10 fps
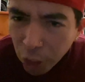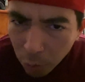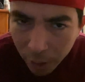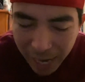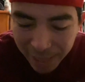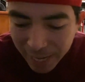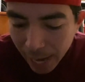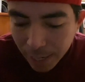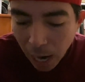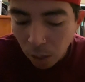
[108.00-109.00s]
don't worry, at the
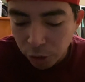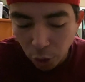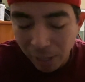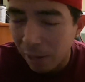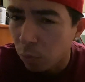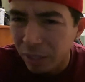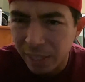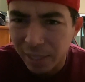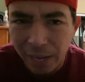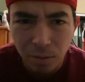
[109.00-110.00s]
end, I'll show like a
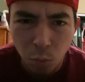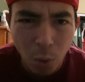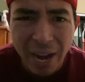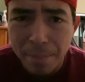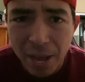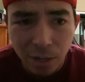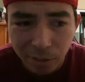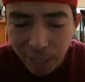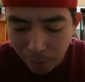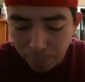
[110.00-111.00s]
really like way better
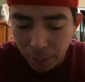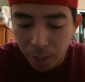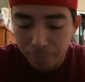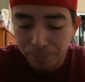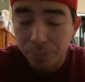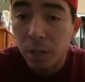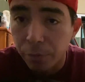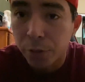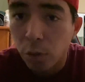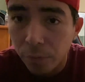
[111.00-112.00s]
lit up
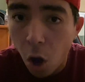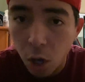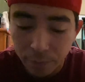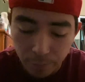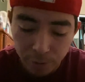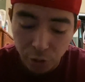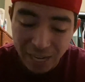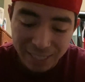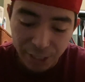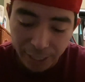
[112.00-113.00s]
view of all of them so you
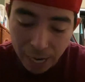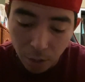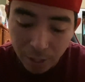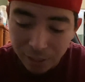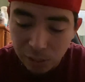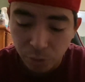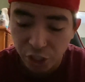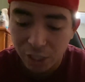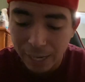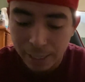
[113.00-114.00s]
guys can check it out. This one's
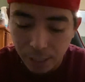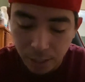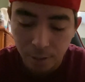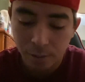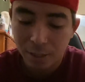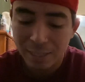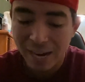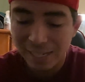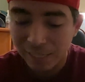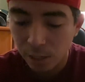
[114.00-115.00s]
just like a
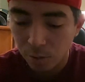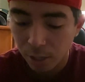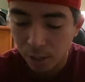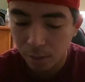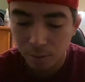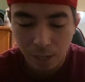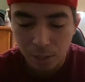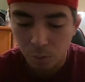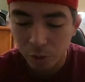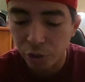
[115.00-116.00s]
nice little, I don't
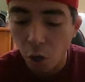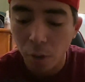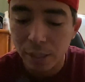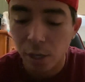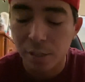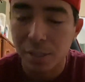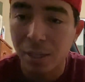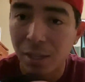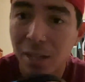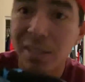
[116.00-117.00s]
know what you call this,
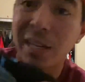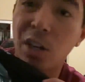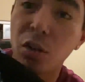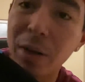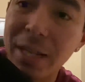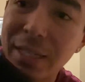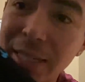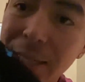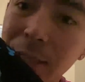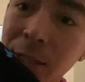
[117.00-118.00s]
honestly. It's like a
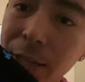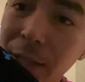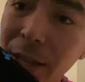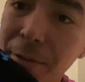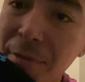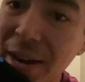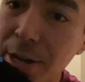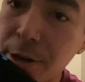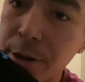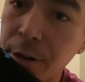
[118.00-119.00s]
crazy looking like
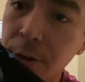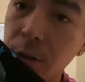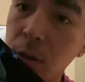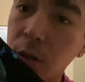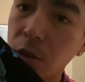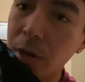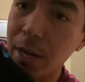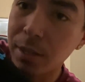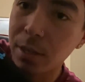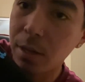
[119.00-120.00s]
vendor.
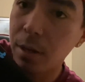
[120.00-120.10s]
Crazy.